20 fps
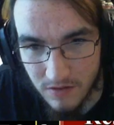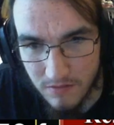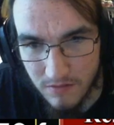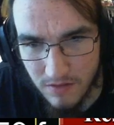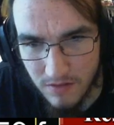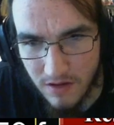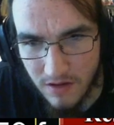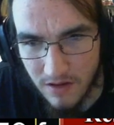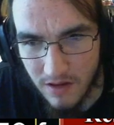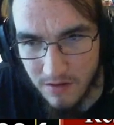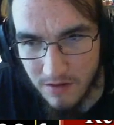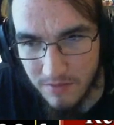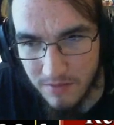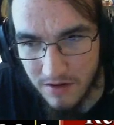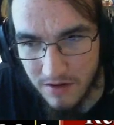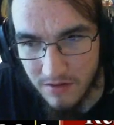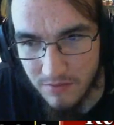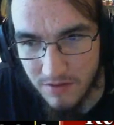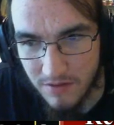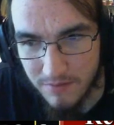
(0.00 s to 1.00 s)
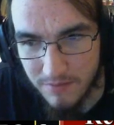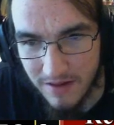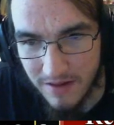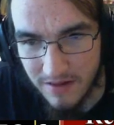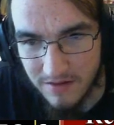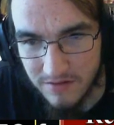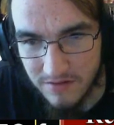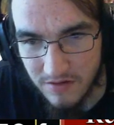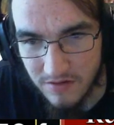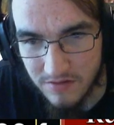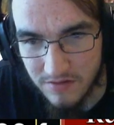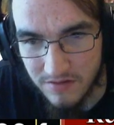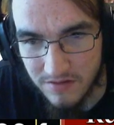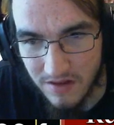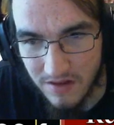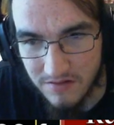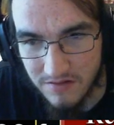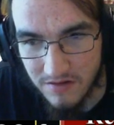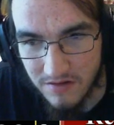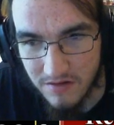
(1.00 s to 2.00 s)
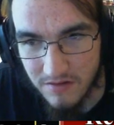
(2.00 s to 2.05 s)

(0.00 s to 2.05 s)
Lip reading: not a lot of banish, we have Palace Guards and that's it.